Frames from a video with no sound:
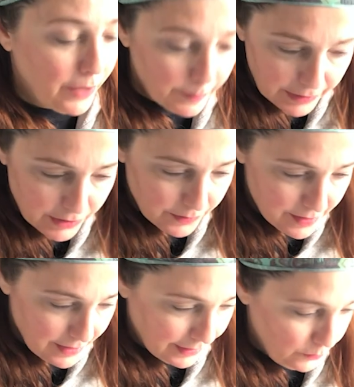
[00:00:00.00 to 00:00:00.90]
Probably do
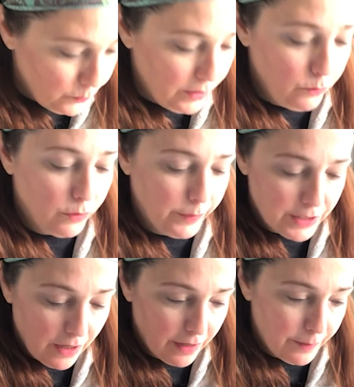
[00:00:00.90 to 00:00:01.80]
a second one where
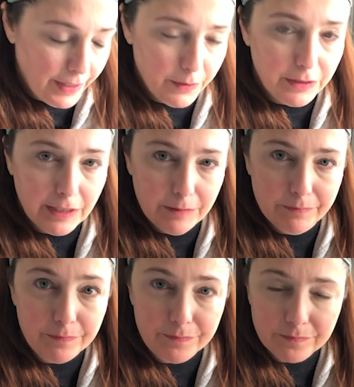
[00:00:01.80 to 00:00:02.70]
we talk about um,